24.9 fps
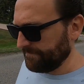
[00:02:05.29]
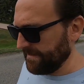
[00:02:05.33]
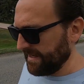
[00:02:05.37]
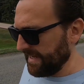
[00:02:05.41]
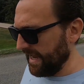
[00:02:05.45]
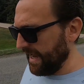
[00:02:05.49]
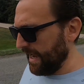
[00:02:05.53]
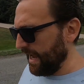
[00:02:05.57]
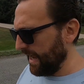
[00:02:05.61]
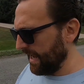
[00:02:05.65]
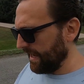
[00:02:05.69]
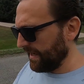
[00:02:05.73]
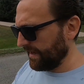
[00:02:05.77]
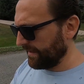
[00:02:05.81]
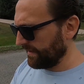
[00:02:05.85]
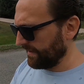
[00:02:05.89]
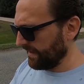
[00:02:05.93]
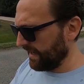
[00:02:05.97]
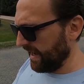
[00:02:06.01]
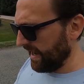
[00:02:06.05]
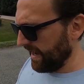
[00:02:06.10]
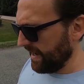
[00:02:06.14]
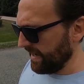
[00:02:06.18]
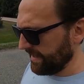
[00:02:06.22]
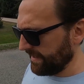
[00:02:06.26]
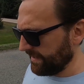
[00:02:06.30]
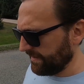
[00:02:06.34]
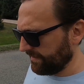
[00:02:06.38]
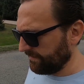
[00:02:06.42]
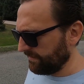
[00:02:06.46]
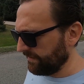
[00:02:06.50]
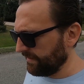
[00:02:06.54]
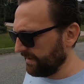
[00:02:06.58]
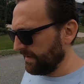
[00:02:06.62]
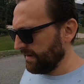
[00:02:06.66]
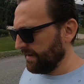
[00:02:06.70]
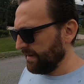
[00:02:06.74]
yeah, I
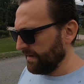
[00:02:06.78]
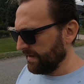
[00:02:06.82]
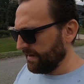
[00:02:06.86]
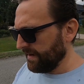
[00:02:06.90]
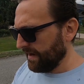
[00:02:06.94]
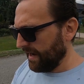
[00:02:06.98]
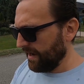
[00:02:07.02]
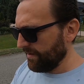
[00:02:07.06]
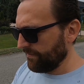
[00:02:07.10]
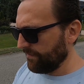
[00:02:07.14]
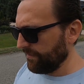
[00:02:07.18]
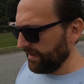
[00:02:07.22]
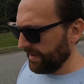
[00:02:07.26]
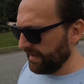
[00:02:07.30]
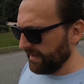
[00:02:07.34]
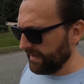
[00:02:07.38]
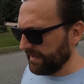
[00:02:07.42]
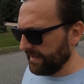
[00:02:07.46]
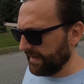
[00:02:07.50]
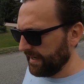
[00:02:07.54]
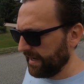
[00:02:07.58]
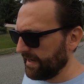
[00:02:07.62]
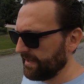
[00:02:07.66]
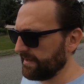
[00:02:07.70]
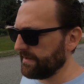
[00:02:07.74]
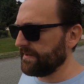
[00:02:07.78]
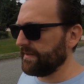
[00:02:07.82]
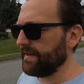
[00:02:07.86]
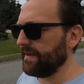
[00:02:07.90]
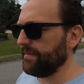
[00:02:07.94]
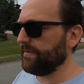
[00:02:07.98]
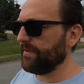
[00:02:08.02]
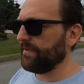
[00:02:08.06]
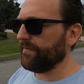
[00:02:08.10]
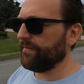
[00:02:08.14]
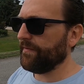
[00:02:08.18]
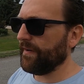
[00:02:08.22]
really can't
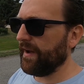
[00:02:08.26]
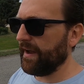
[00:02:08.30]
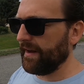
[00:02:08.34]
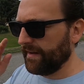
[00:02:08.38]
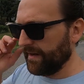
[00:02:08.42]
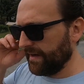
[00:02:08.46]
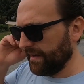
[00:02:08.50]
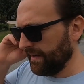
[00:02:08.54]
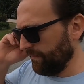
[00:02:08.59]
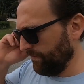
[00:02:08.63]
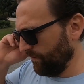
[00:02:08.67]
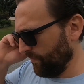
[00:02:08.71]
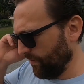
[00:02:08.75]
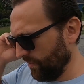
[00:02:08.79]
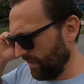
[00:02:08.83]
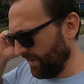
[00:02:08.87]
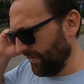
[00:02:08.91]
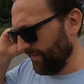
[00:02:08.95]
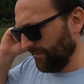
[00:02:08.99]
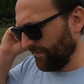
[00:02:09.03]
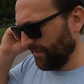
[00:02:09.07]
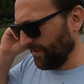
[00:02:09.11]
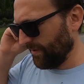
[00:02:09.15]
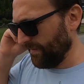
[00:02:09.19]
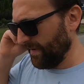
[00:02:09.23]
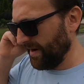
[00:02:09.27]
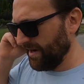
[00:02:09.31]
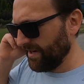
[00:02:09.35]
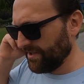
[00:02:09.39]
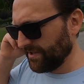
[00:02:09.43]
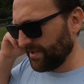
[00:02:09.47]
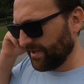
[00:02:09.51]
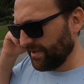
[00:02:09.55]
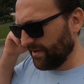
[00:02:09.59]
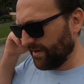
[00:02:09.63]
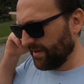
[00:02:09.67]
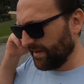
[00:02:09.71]
seem to find any more
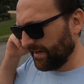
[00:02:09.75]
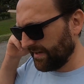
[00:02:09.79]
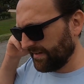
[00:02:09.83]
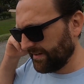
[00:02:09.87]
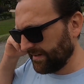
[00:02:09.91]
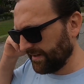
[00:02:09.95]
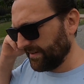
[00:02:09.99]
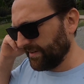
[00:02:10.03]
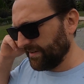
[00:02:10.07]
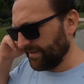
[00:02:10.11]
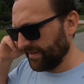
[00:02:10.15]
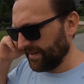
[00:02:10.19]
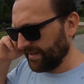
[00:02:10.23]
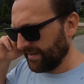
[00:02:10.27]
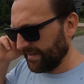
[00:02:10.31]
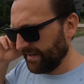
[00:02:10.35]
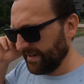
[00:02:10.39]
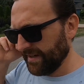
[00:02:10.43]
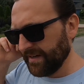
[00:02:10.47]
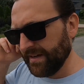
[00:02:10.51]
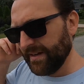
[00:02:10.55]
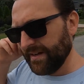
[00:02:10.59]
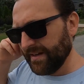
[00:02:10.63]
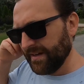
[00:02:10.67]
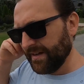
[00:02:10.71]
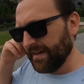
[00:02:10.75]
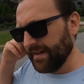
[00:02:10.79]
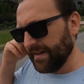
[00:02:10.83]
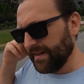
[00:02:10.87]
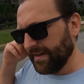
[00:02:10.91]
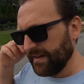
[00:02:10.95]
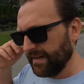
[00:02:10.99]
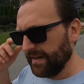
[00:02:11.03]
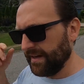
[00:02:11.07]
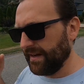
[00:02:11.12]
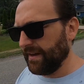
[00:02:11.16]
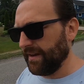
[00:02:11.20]
information on it other than
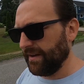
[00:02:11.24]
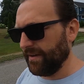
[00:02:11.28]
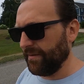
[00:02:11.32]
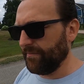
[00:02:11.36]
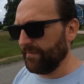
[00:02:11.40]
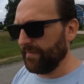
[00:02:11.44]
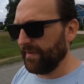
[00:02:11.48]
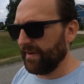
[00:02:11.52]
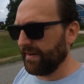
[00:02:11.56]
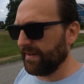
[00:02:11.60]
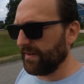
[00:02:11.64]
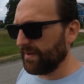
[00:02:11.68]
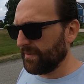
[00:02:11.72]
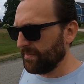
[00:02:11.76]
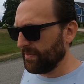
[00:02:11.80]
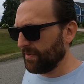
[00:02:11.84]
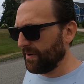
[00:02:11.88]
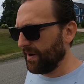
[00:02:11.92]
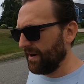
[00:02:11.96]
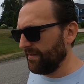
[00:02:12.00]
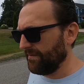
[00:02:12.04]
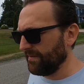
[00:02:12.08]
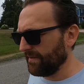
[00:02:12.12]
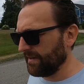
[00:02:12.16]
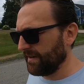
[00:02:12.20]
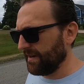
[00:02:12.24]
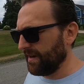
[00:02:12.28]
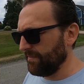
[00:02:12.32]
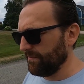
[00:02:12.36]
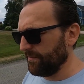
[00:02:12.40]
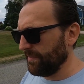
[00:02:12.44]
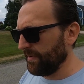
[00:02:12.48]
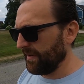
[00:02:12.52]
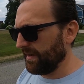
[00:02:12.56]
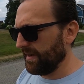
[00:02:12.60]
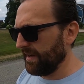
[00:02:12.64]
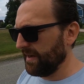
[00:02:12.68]
it's a private
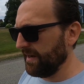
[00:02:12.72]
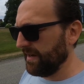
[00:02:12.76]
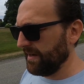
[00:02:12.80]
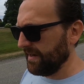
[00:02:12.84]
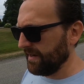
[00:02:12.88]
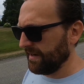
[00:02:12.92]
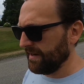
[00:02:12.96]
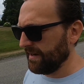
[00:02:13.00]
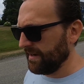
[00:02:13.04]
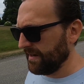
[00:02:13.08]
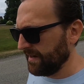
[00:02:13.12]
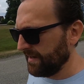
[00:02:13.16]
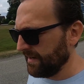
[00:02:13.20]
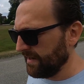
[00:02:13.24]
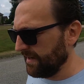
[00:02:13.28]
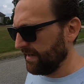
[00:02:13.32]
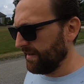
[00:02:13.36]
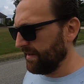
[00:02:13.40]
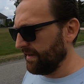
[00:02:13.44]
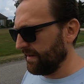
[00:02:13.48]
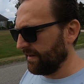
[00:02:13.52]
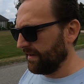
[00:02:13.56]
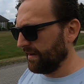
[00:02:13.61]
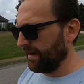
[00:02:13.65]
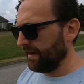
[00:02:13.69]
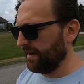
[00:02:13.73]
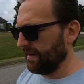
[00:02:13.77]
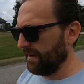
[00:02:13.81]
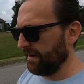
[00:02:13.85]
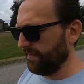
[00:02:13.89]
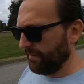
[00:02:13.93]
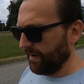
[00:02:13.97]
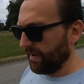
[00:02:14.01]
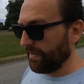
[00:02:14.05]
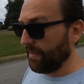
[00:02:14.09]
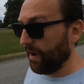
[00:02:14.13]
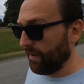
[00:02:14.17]
company,
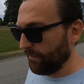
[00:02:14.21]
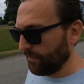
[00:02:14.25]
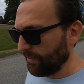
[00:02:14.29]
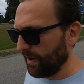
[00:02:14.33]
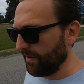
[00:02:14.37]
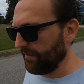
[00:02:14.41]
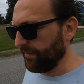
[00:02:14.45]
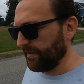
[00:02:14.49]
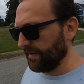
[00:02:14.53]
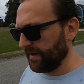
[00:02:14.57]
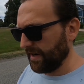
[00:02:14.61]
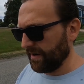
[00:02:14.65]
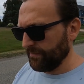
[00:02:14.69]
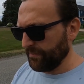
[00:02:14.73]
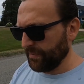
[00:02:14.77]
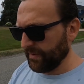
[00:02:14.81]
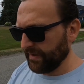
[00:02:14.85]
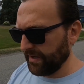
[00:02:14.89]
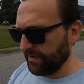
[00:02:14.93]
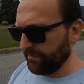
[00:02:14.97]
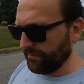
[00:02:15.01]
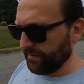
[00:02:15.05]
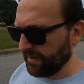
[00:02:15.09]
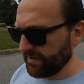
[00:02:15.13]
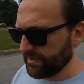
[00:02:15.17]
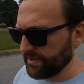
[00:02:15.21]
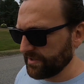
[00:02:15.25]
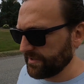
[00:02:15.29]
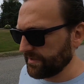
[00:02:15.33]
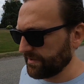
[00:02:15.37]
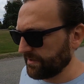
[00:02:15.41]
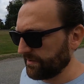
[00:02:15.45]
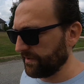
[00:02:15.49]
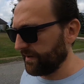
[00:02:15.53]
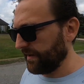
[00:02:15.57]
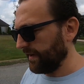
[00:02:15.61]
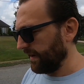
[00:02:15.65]
a non-profit company
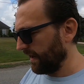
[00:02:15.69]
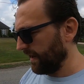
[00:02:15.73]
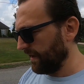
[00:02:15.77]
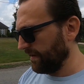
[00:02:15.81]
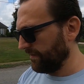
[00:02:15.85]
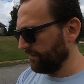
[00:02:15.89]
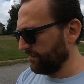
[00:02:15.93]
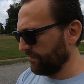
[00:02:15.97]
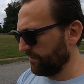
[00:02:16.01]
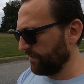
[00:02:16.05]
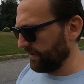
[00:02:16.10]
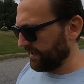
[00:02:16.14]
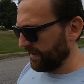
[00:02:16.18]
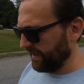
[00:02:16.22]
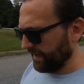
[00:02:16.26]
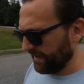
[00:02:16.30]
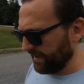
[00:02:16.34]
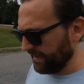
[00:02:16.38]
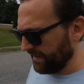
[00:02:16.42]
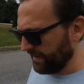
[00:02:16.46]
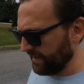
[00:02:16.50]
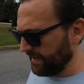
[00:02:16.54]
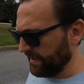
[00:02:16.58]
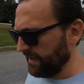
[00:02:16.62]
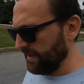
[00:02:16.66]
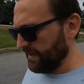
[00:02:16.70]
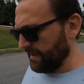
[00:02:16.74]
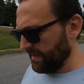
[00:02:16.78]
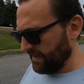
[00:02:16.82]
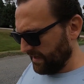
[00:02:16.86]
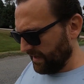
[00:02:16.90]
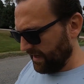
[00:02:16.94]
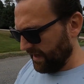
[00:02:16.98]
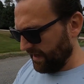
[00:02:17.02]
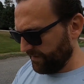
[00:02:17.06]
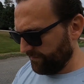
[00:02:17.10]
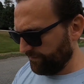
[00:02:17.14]
registered in California.
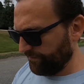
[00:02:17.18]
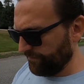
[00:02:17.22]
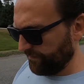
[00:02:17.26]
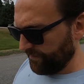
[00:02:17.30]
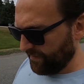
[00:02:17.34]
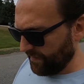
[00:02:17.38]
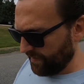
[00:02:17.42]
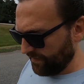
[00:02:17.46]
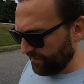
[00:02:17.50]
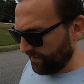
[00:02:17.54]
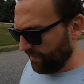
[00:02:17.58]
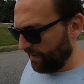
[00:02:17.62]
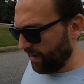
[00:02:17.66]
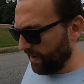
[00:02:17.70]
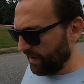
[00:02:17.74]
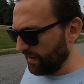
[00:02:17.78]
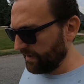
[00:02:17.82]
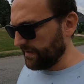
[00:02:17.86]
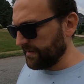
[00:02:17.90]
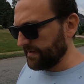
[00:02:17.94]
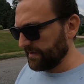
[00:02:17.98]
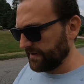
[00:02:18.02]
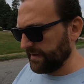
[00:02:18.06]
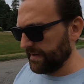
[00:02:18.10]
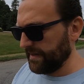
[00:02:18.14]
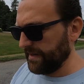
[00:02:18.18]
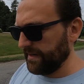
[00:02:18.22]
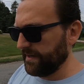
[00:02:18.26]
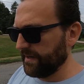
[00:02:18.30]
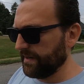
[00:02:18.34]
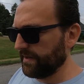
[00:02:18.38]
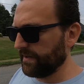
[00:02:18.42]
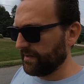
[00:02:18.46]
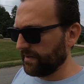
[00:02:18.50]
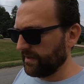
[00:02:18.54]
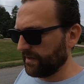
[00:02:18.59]
I honestly